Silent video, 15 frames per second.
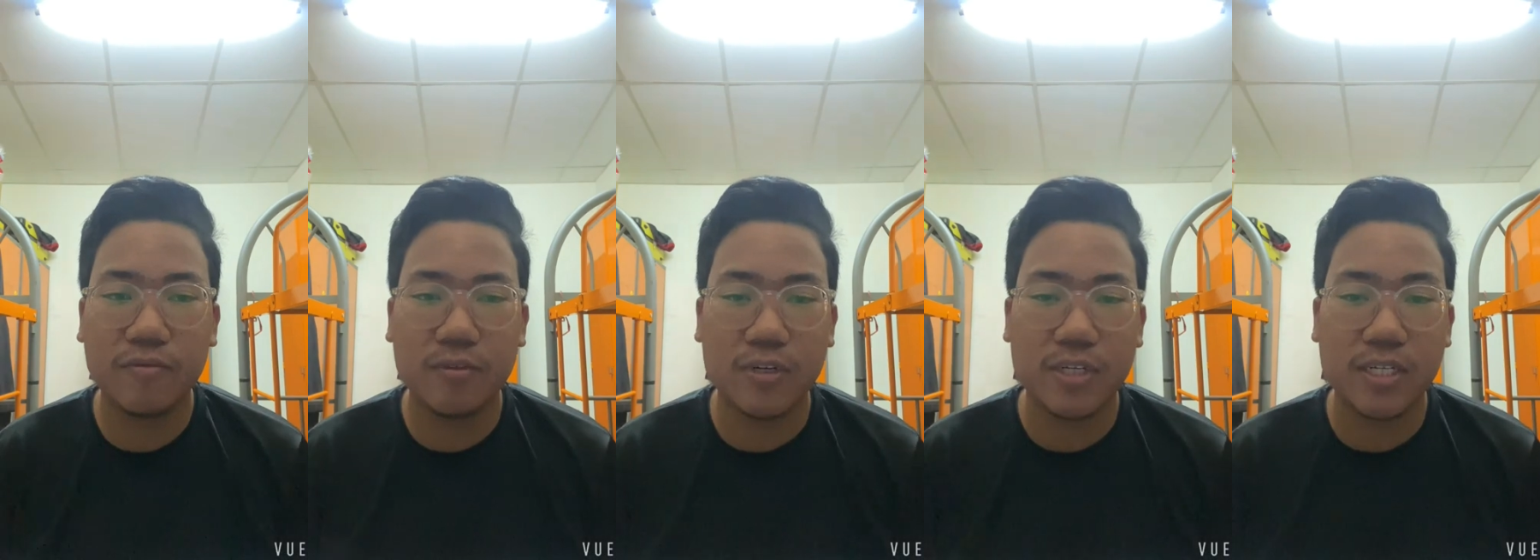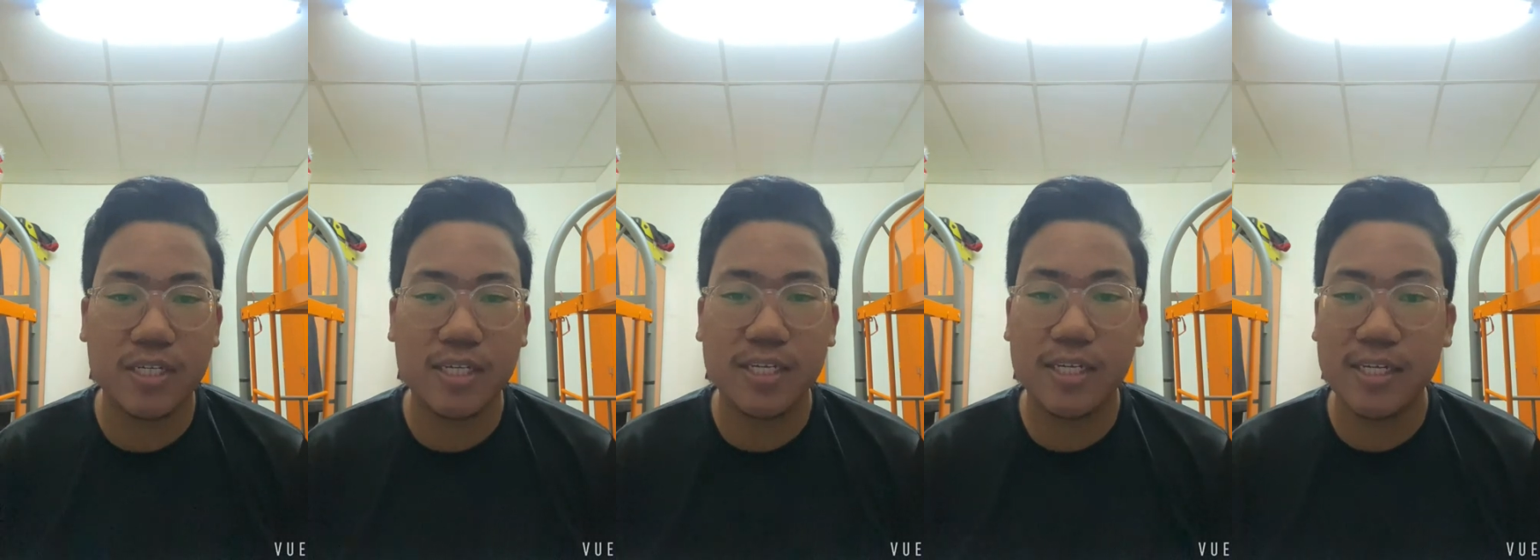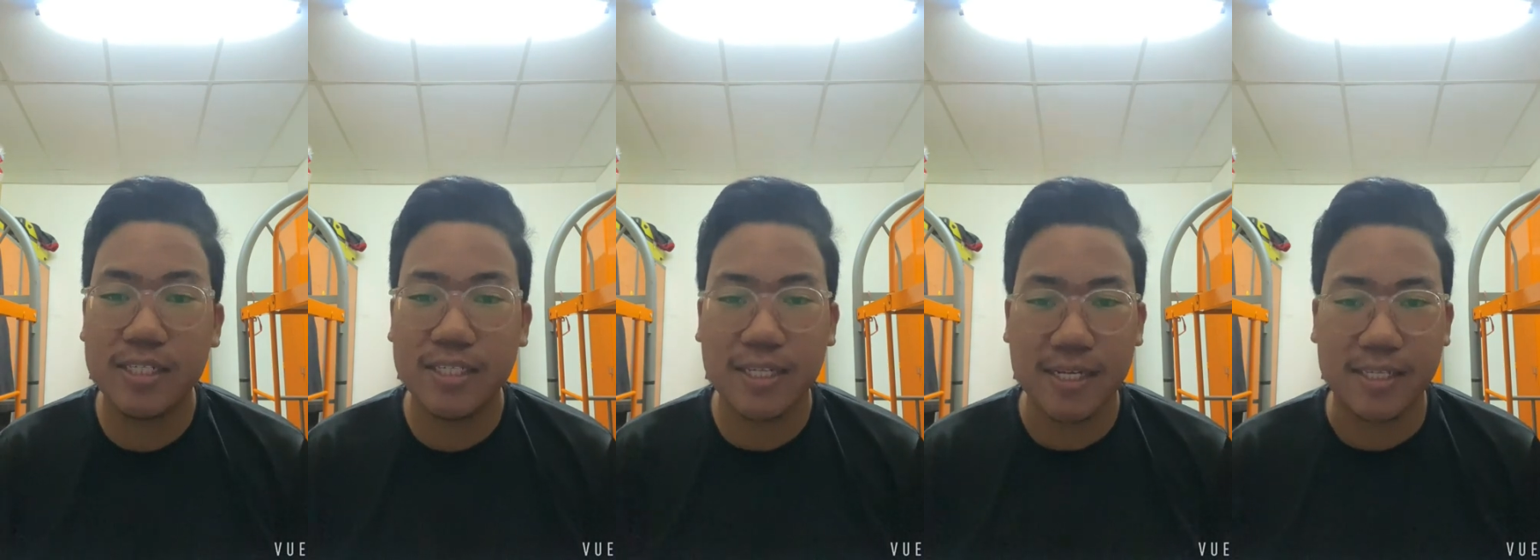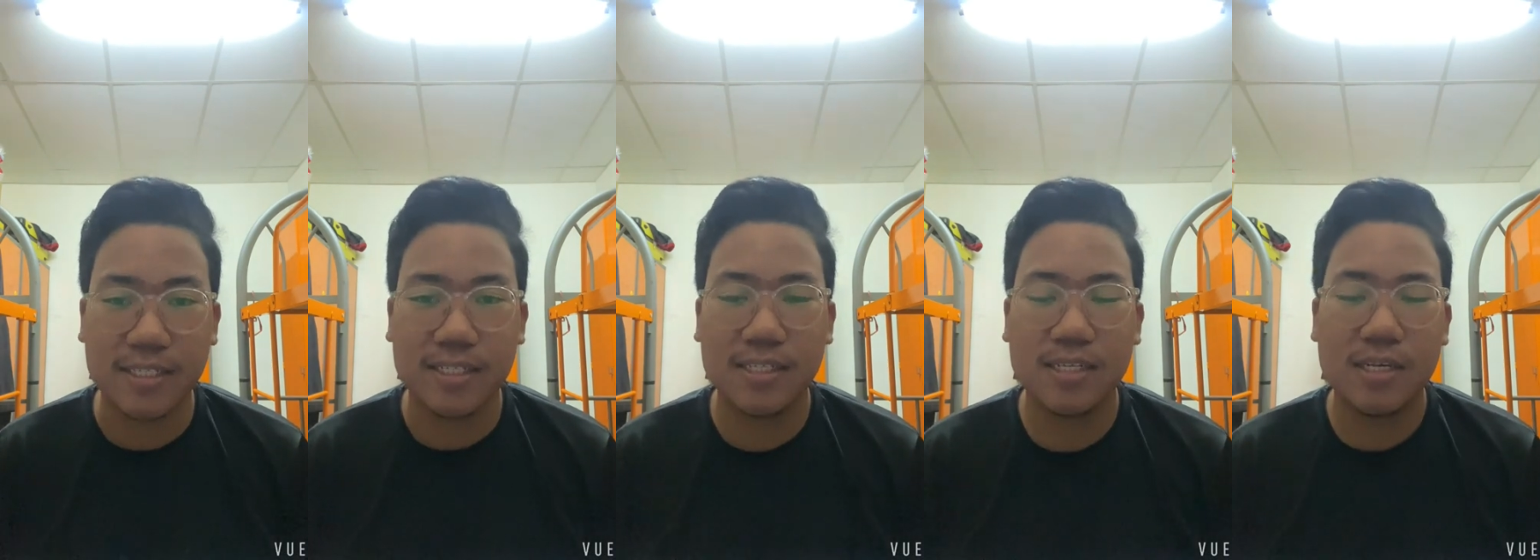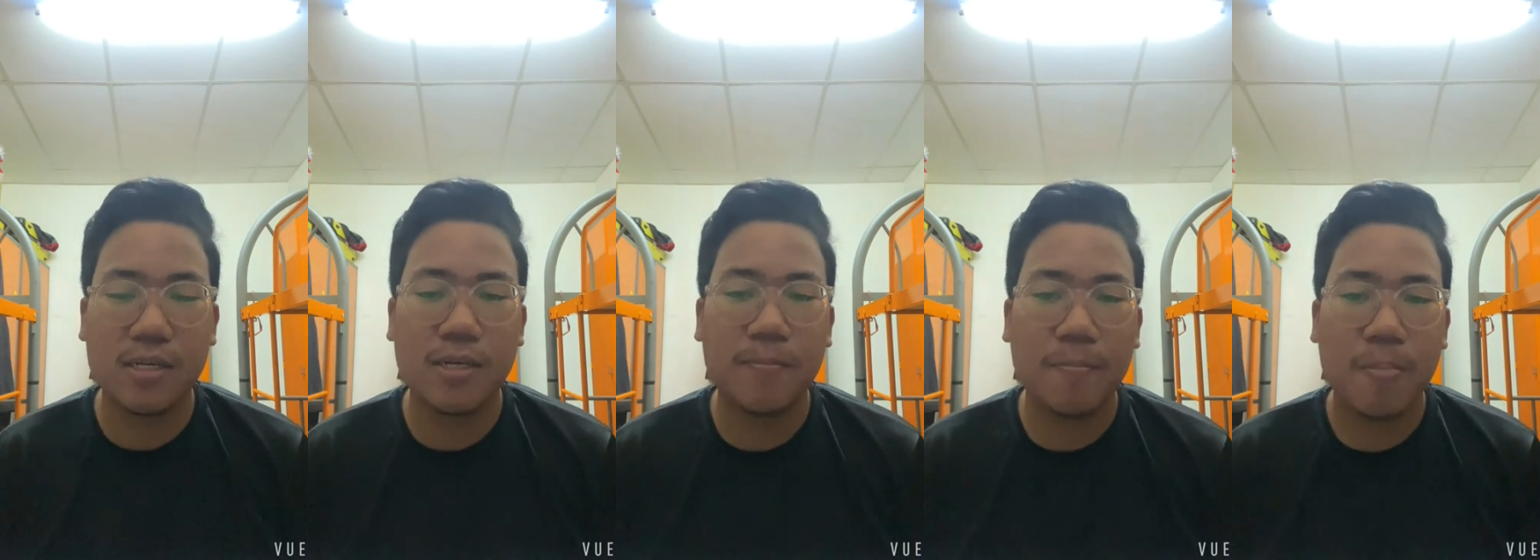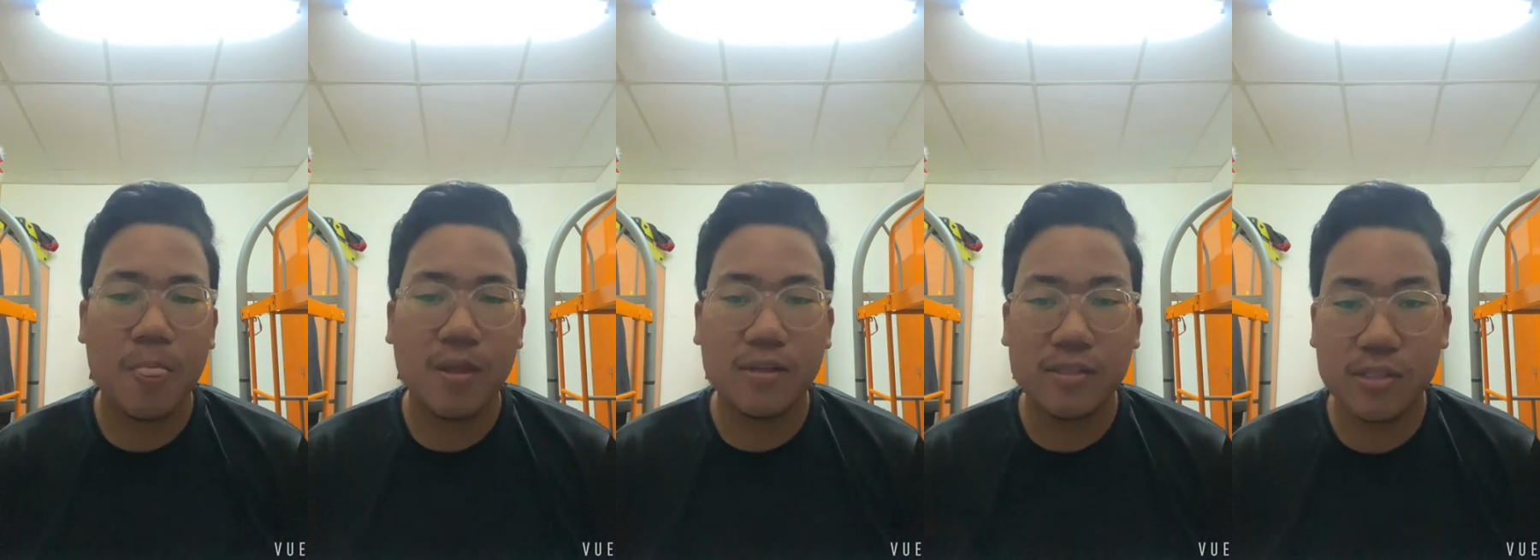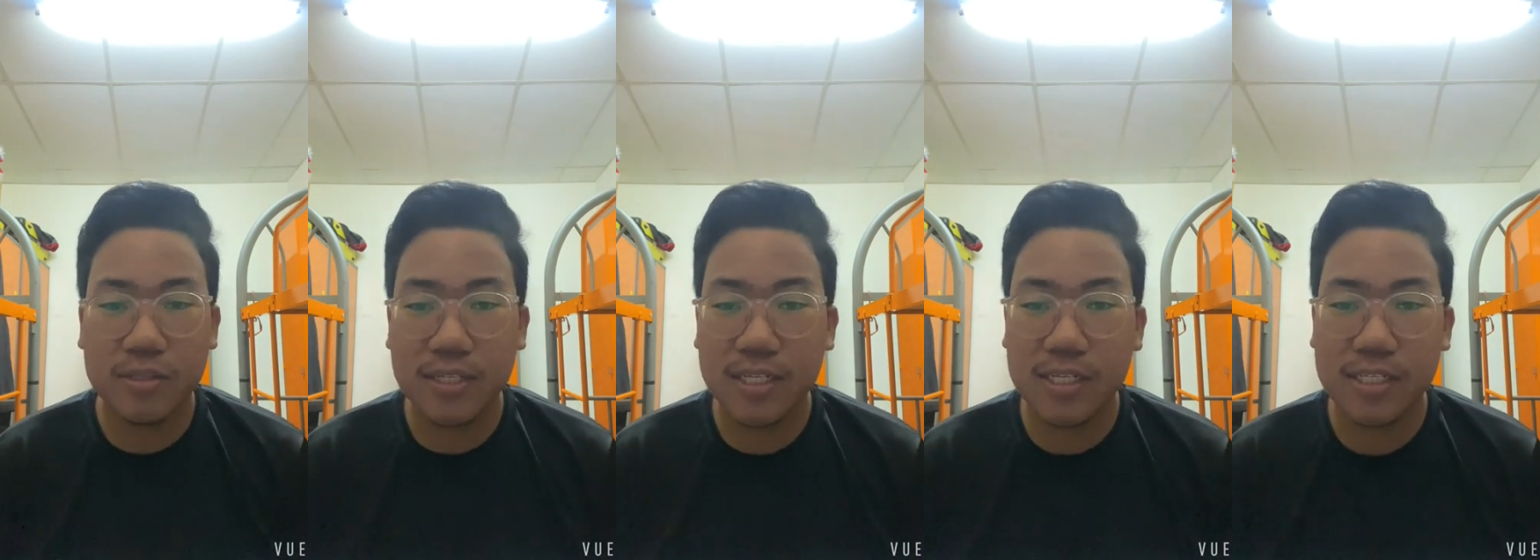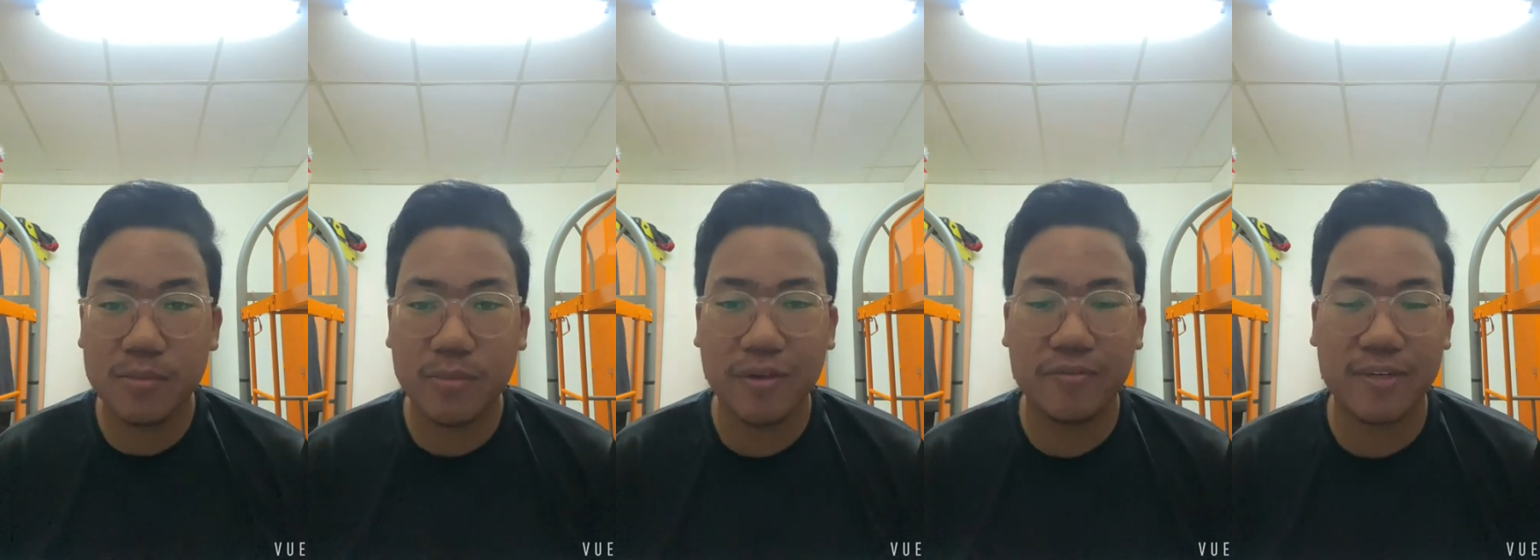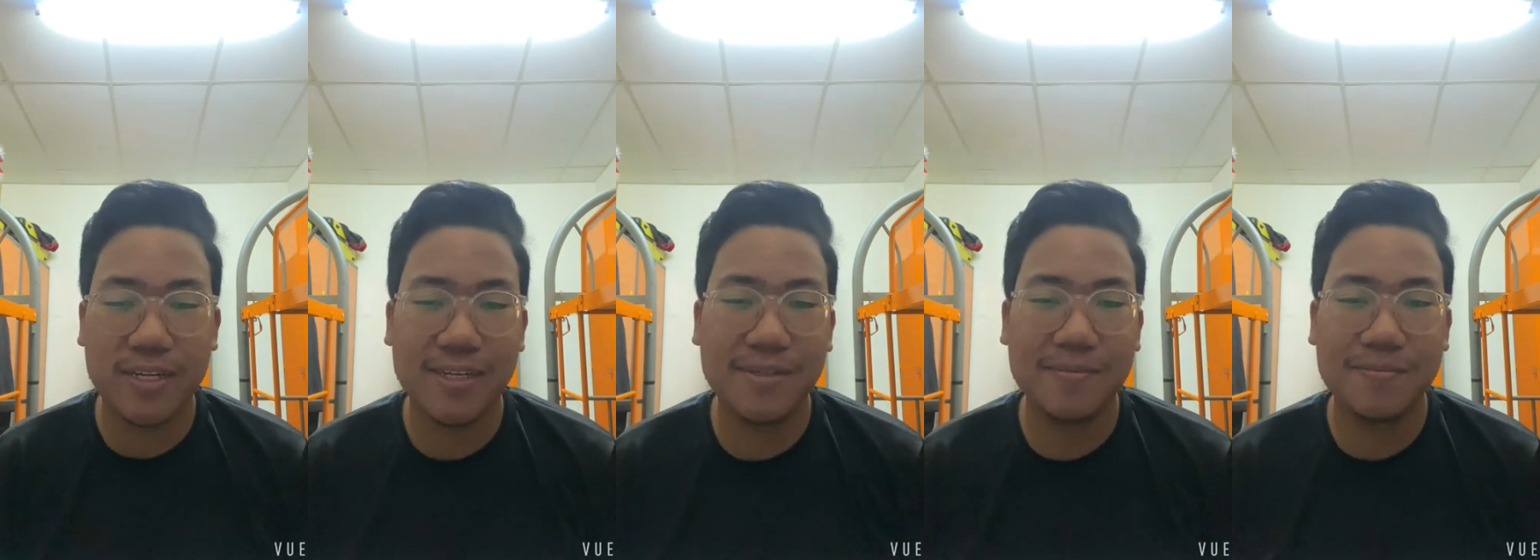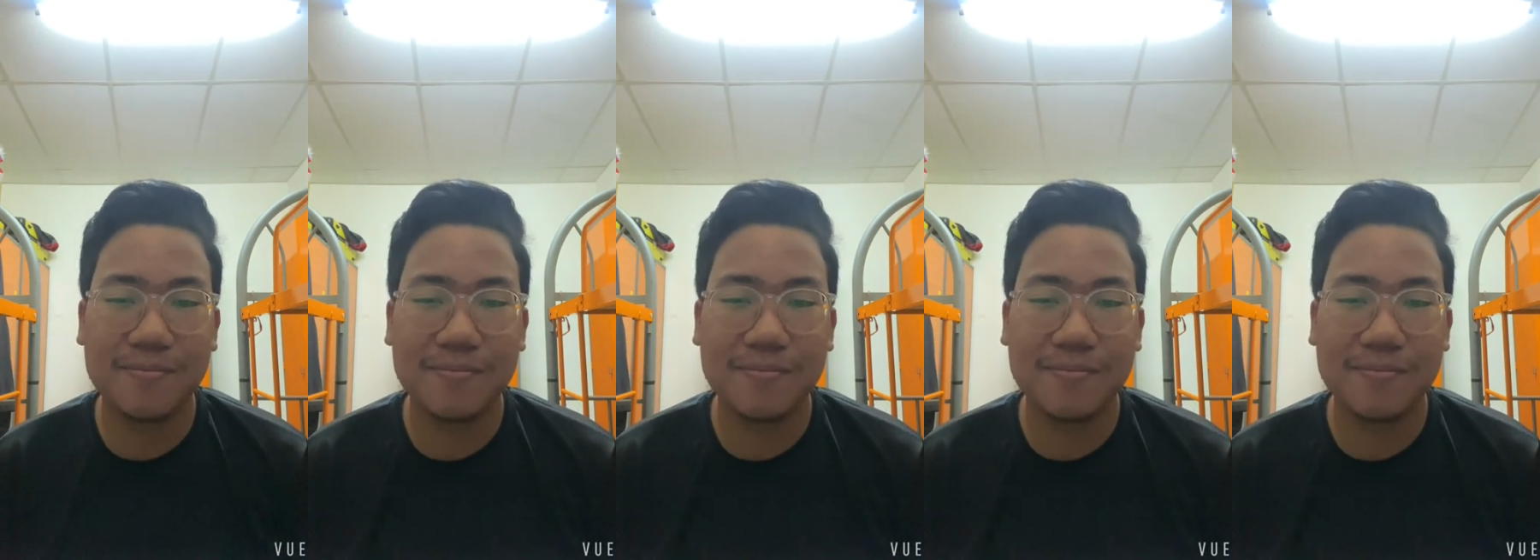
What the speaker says: for the English class. So this is my friend.